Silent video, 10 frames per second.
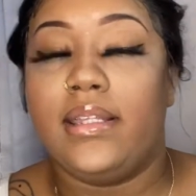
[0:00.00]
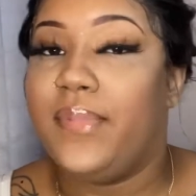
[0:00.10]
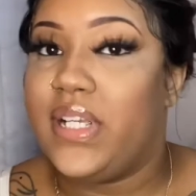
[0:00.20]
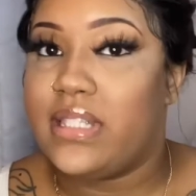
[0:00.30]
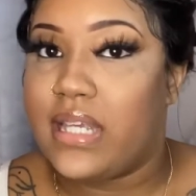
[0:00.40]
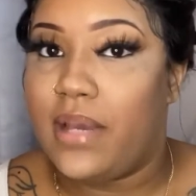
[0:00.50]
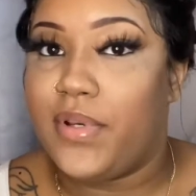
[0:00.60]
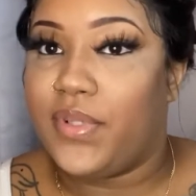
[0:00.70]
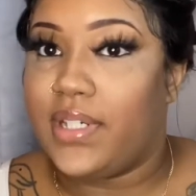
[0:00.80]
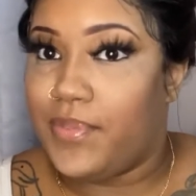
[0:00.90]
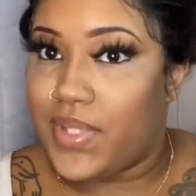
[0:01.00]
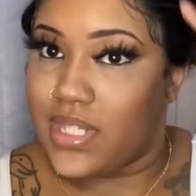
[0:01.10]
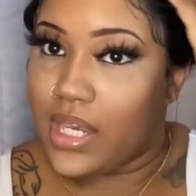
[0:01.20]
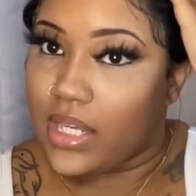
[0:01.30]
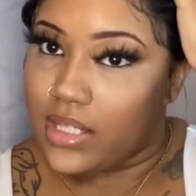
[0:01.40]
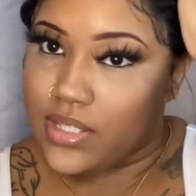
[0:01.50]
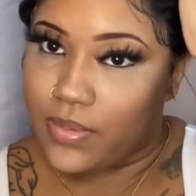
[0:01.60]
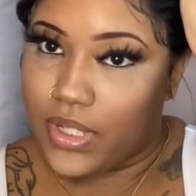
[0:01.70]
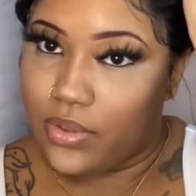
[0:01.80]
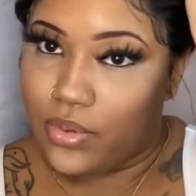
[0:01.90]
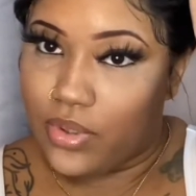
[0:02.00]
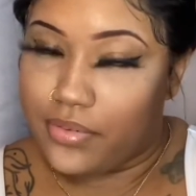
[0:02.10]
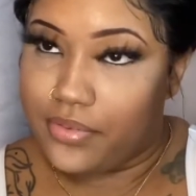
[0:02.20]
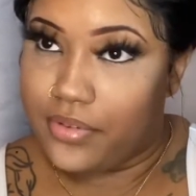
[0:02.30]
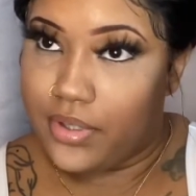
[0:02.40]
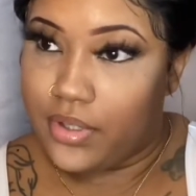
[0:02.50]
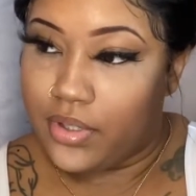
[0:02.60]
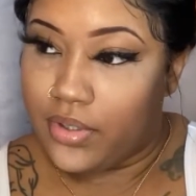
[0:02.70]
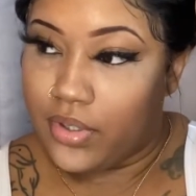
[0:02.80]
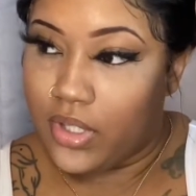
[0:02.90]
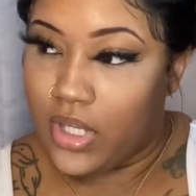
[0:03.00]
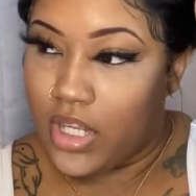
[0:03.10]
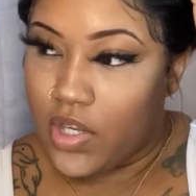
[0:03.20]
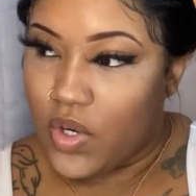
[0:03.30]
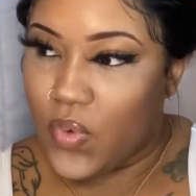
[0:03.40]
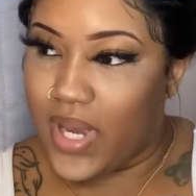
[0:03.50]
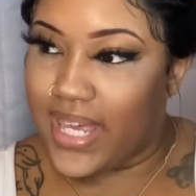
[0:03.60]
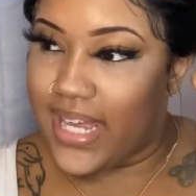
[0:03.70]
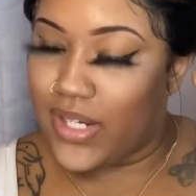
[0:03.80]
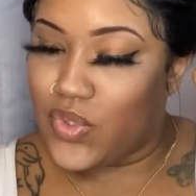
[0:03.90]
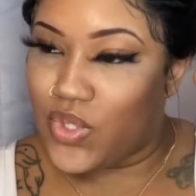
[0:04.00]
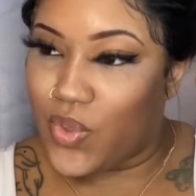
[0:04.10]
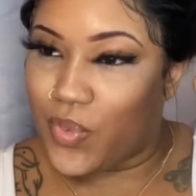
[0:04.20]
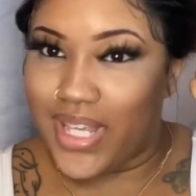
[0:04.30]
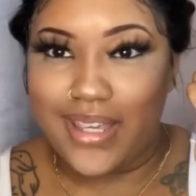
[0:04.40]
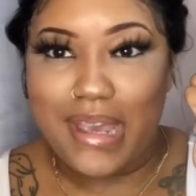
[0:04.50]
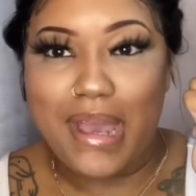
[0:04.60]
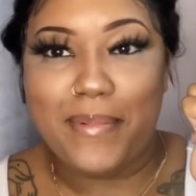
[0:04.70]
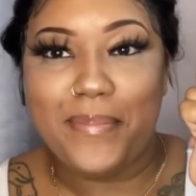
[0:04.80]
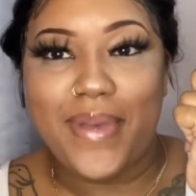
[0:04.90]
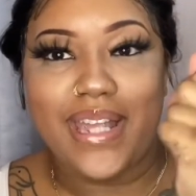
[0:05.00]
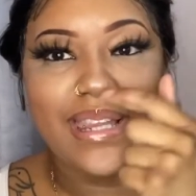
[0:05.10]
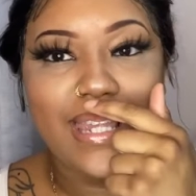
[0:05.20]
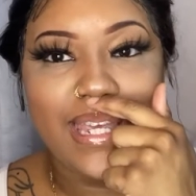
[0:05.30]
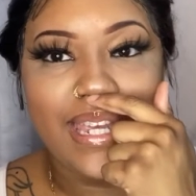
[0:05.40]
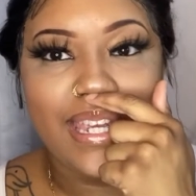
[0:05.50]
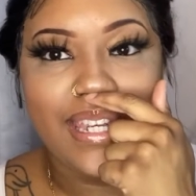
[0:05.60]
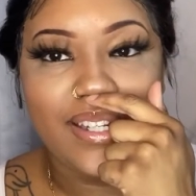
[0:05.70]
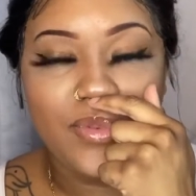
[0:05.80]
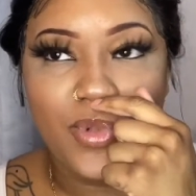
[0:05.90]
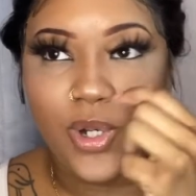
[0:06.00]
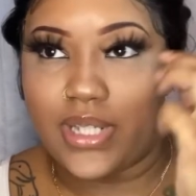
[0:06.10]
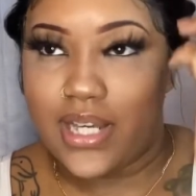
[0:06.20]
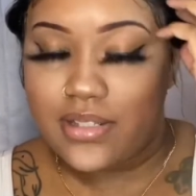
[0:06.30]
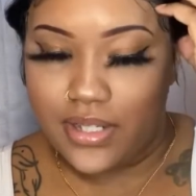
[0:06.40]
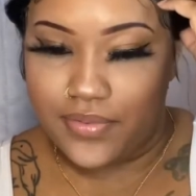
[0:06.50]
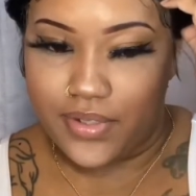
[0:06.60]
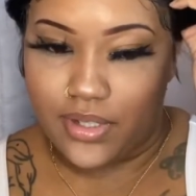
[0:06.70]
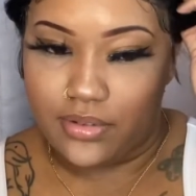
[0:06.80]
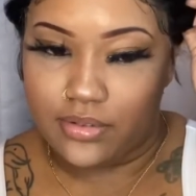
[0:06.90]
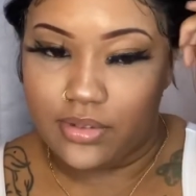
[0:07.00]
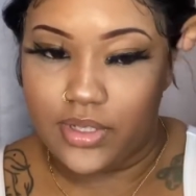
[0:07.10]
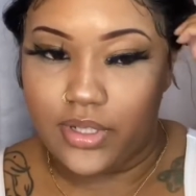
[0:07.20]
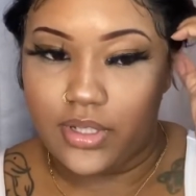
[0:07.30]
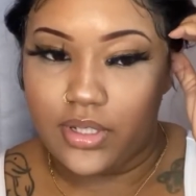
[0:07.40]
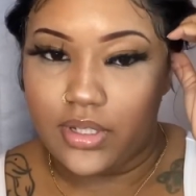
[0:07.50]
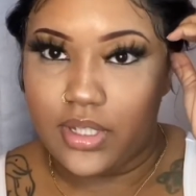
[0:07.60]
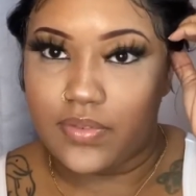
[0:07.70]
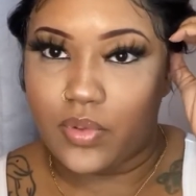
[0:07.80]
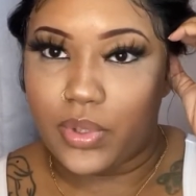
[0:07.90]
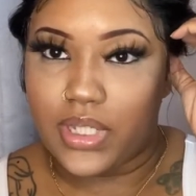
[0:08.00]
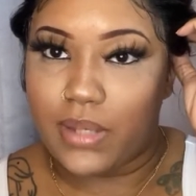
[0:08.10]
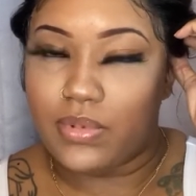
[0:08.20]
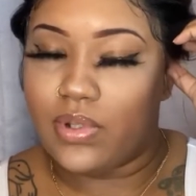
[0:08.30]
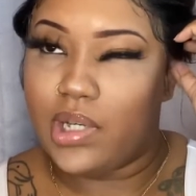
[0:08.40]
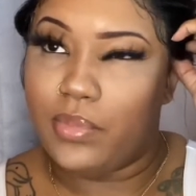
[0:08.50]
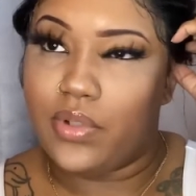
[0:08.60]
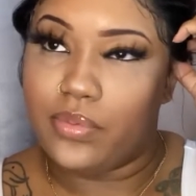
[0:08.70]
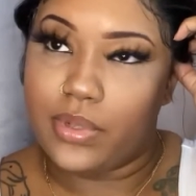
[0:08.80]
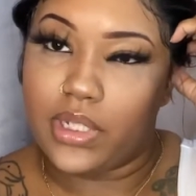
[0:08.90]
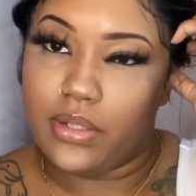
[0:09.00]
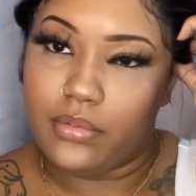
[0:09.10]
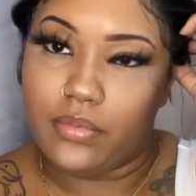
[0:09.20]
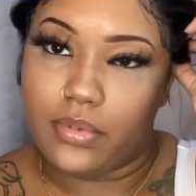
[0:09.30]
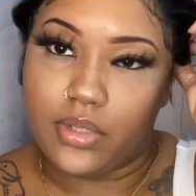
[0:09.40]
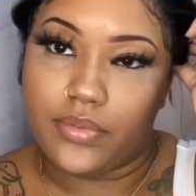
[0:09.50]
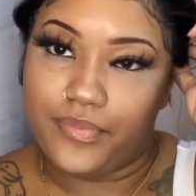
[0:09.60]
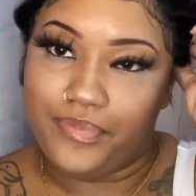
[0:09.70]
the meantime, I'm going to be taking this wig off. Oh, I ain't got to do no wig cap method. Well, that's if it don't, if the wig cap don't come off with it, but